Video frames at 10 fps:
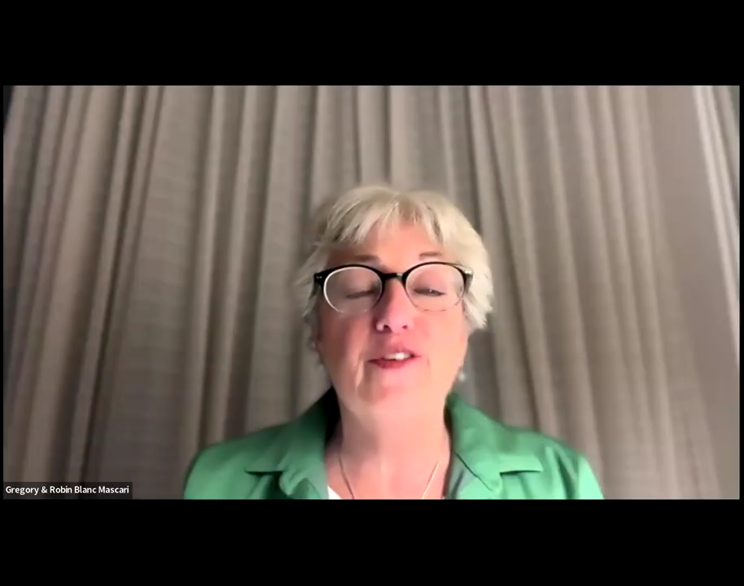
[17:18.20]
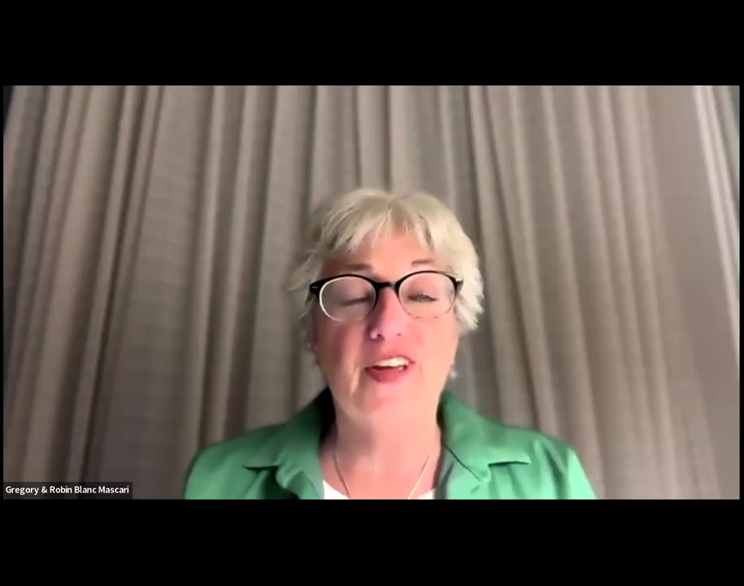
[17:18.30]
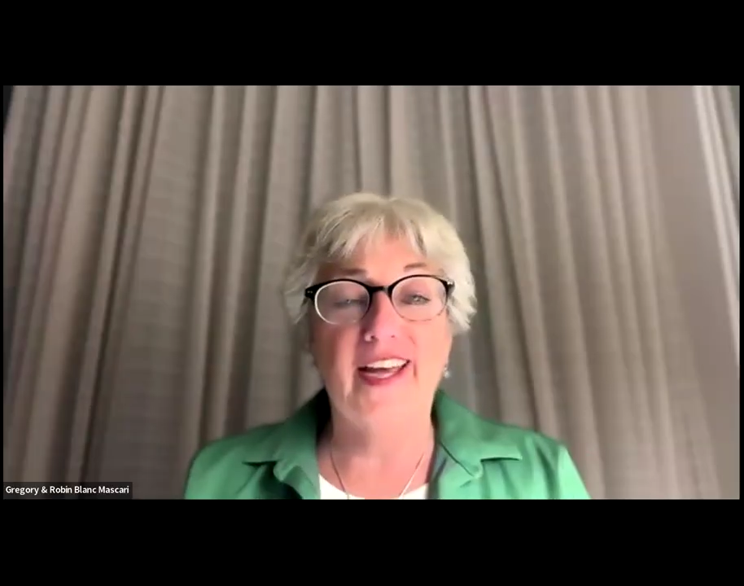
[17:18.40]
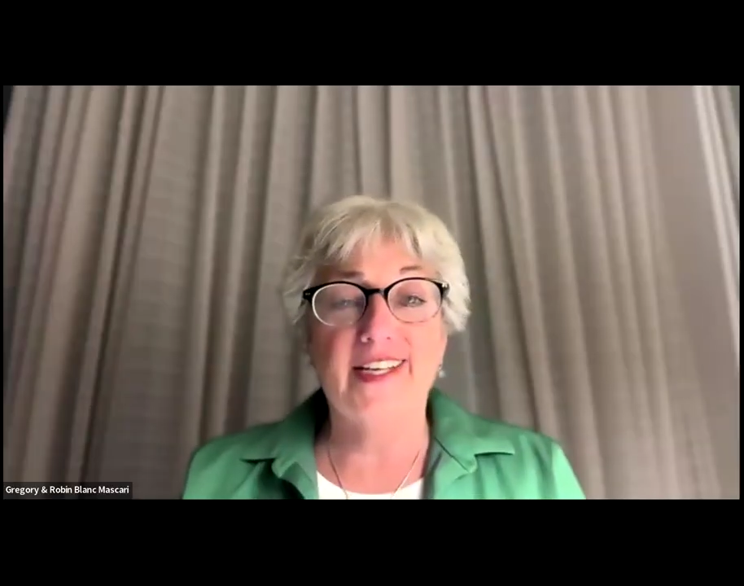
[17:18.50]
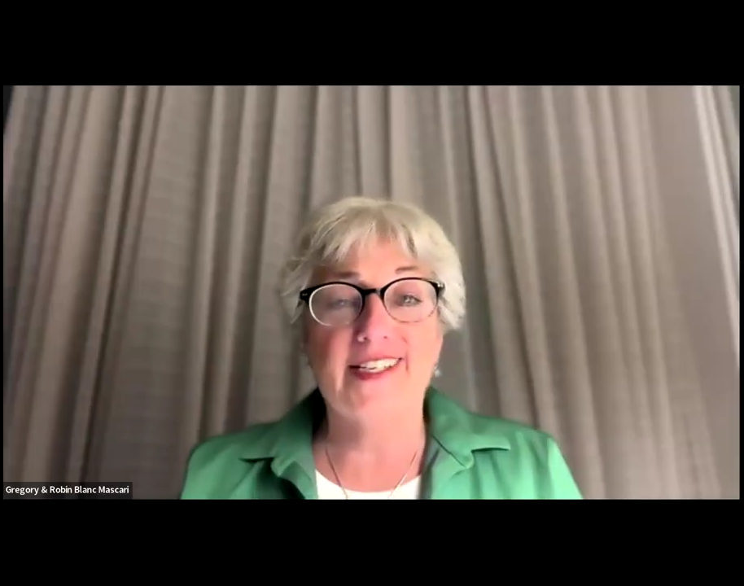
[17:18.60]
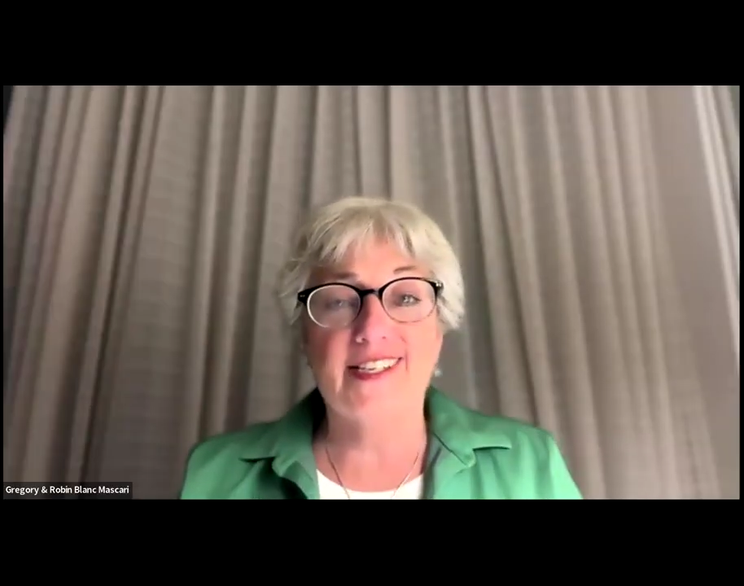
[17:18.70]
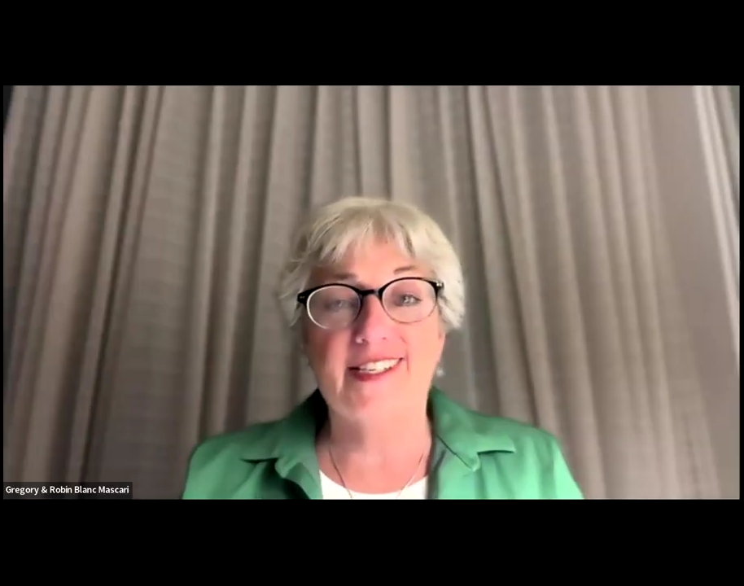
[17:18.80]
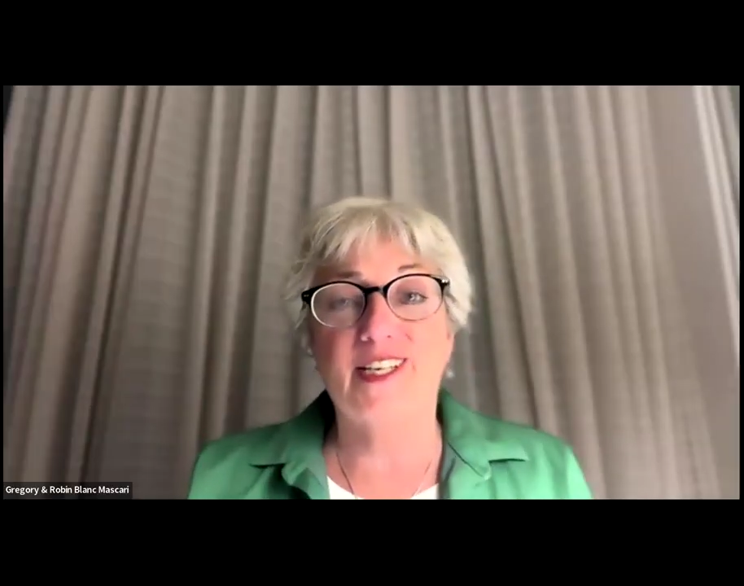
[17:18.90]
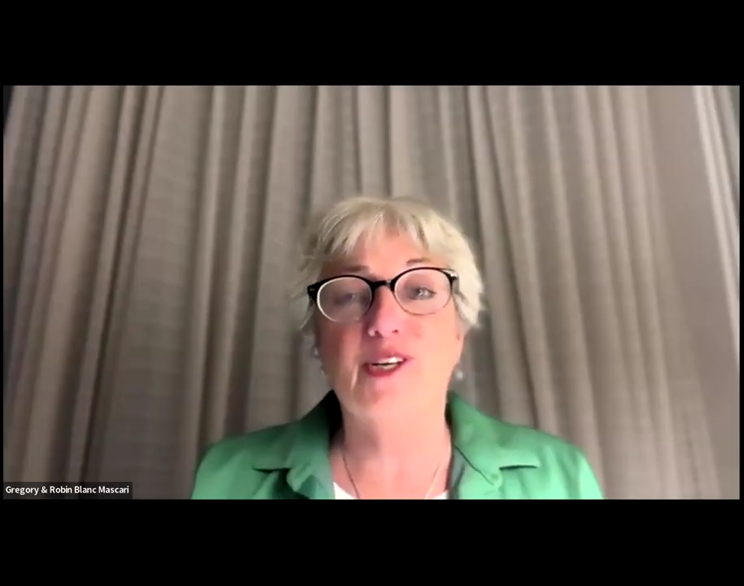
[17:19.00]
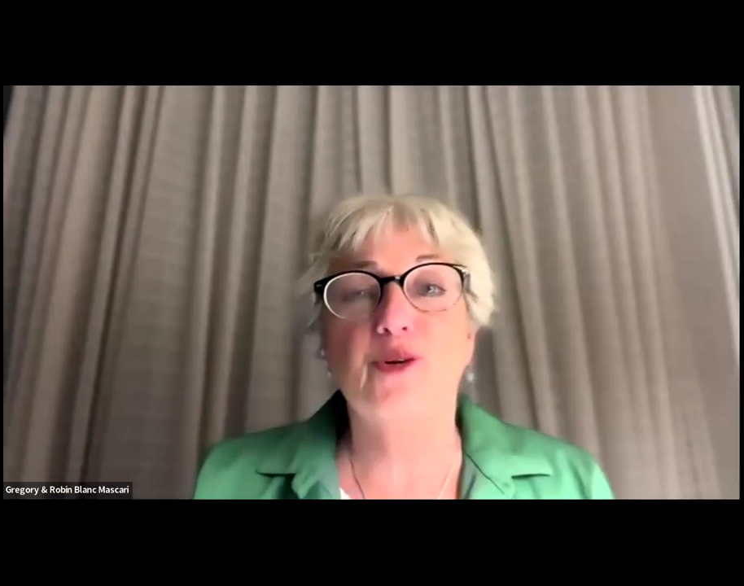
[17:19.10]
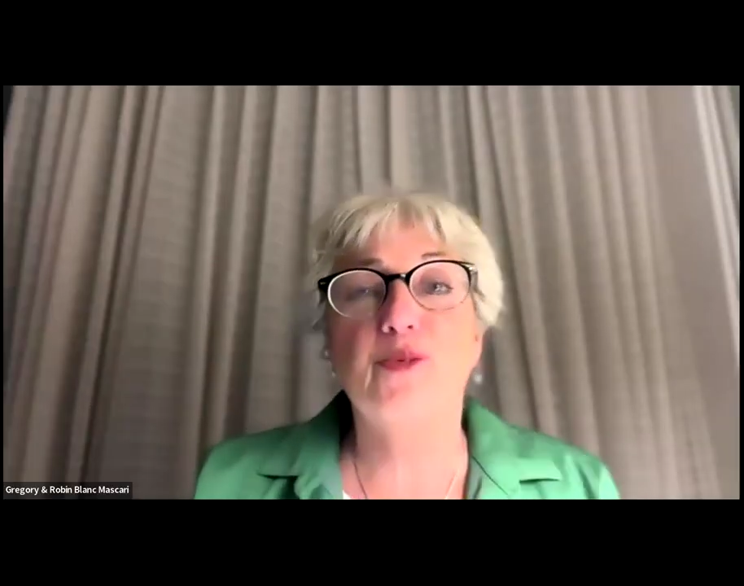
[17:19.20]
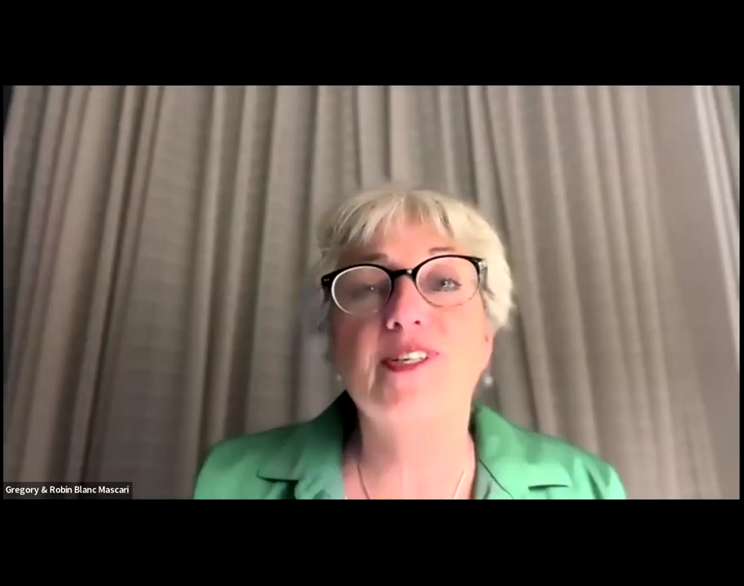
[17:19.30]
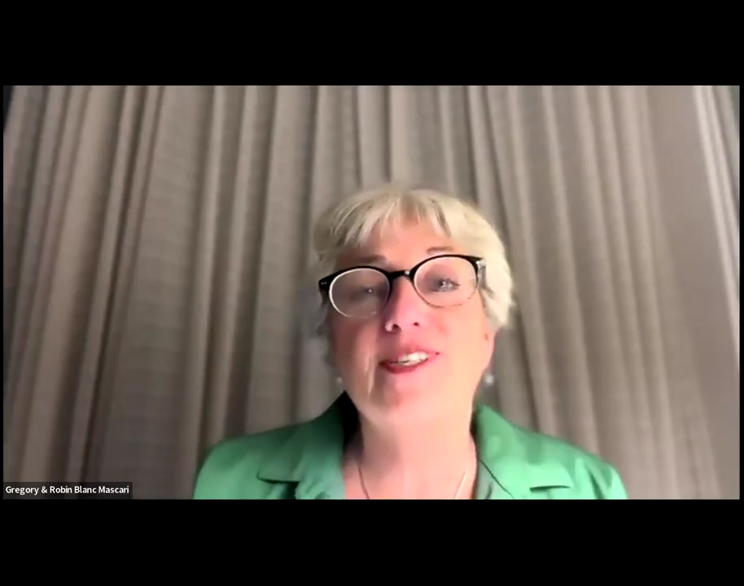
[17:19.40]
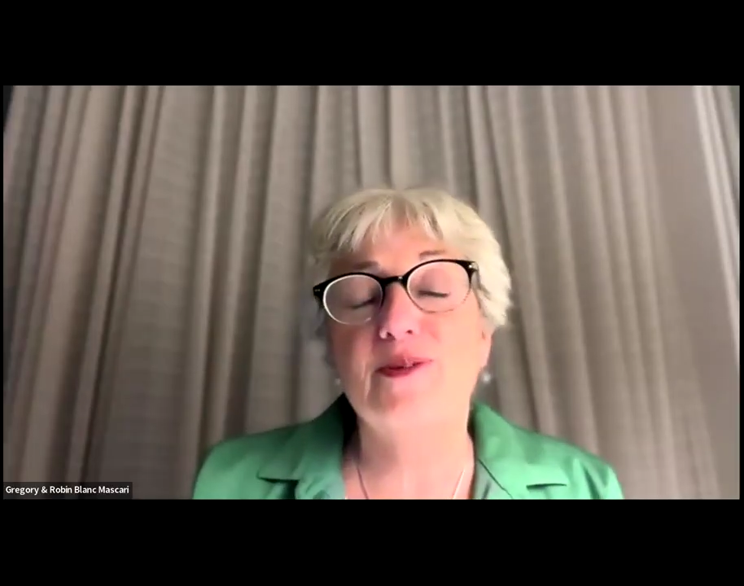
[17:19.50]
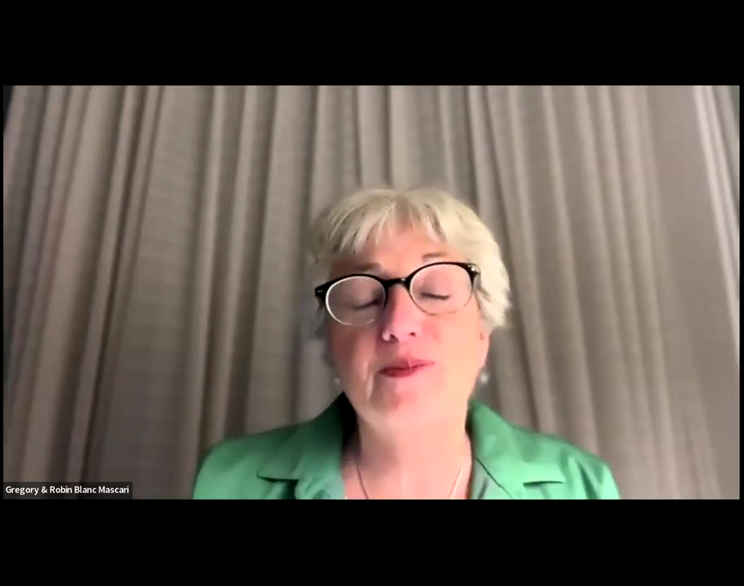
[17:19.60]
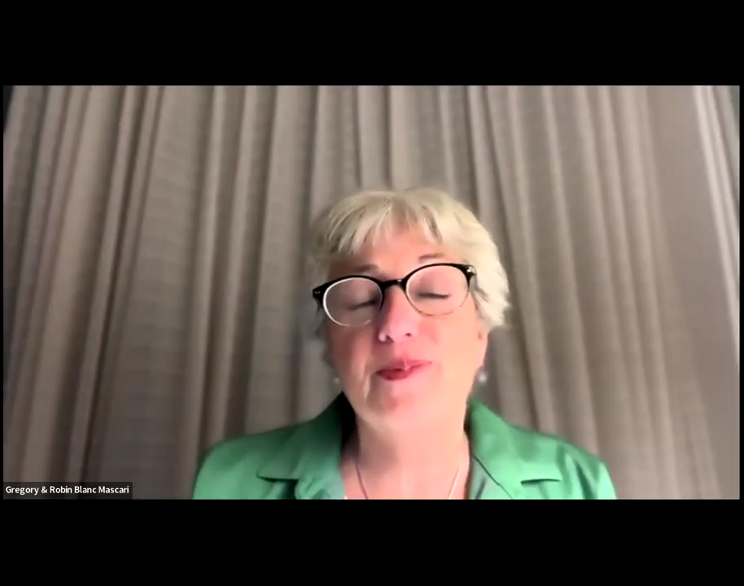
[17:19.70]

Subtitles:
love accessing your wisdom